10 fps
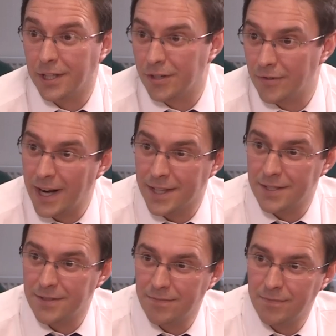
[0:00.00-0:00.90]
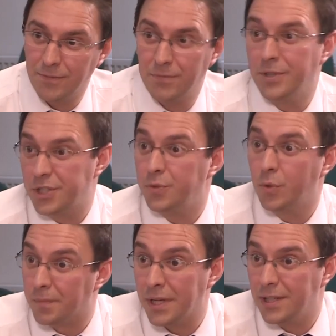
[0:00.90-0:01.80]
to correct, which you
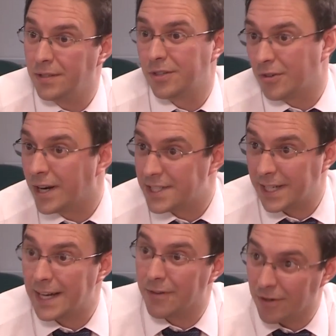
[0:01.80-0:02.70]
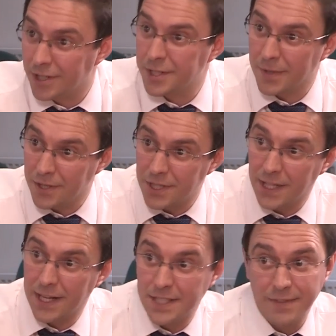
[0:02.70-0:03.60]
would be correcting an error, I suppose, in
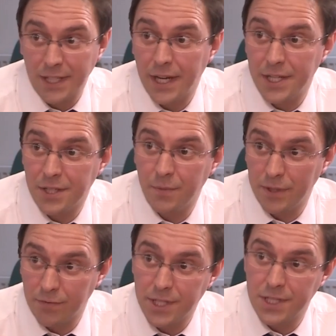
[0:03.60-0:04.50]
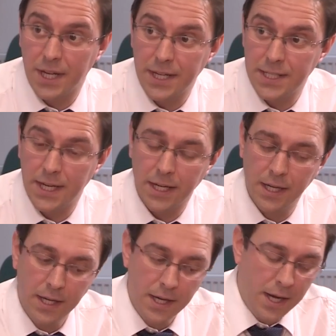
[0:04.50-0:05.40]
classification when restating.
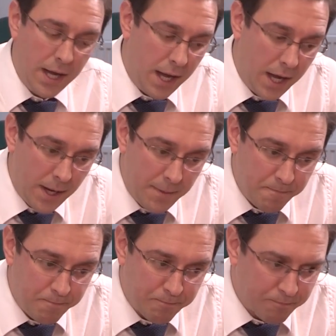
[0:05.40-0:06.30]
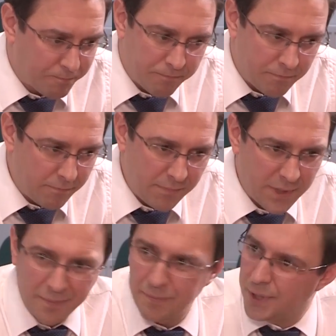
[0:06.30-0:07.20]

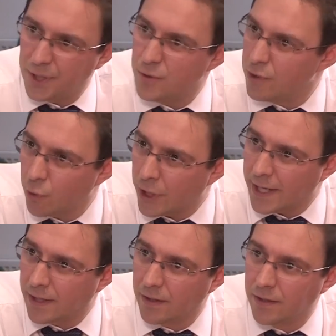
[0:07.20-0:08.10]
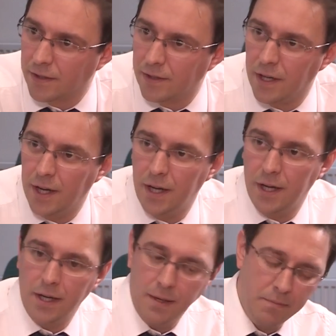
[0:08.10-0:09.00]
But who's looking?
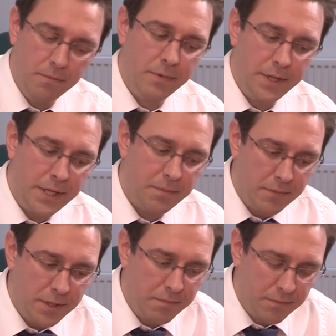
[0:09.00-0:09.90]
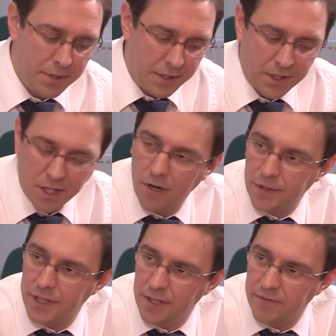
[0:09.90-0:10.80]
The
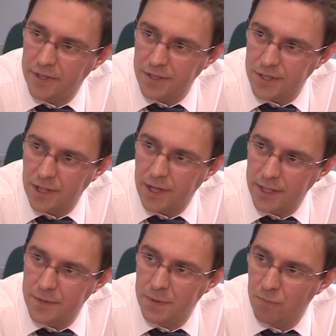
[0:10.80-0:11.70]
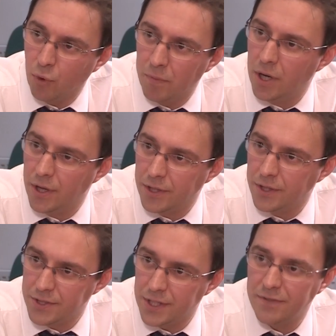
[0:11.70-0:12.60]
current year figures are likely to be more
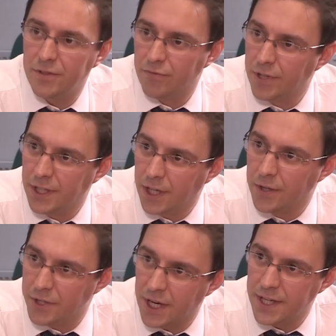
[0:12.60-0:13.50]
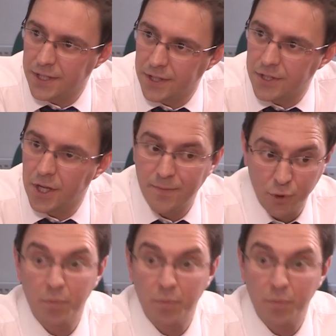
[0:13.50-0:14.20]
pertinent, and if you've renegotiated the terms or